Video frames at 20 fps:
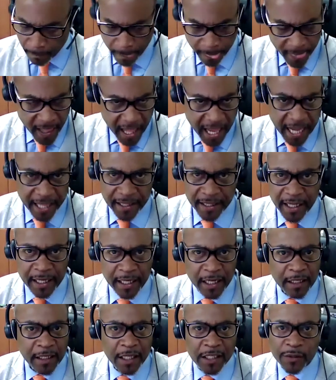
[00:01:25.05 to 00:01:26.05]

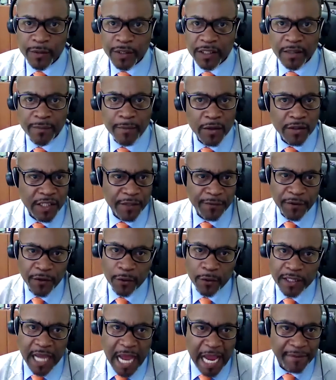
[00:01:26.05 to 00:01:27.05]
And this was the most
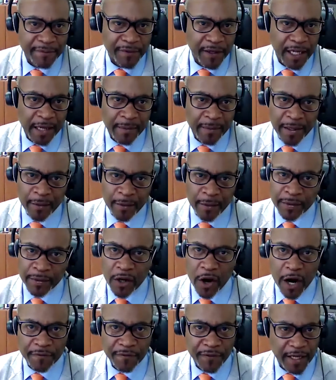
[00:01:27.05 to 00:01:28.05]
difficult time for him. It was
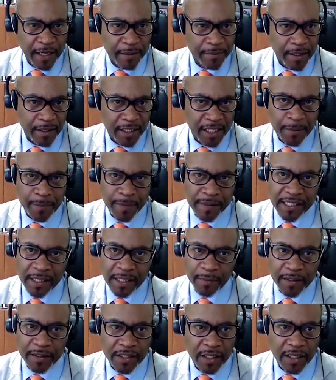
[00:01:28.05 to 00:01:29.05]
hard for him to keep his
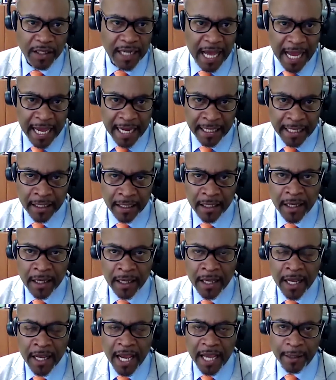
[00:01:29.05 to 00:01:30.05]
siblings online,
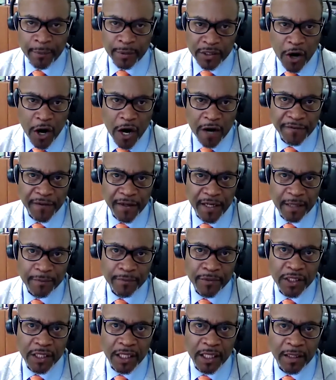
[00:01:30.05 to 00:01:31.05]
and it was hard for him
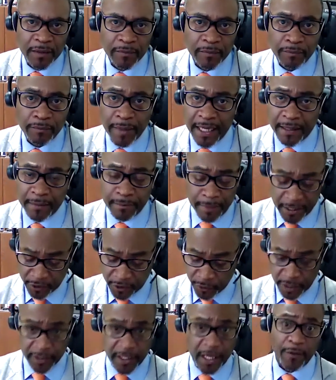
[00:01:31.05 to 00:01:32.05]
to make sure
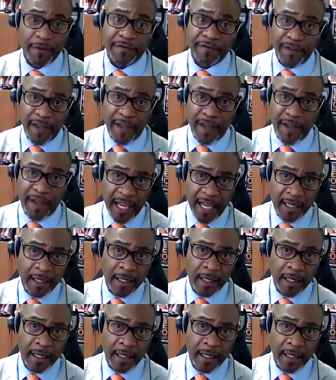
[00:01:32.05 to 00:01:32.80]
that they were fed.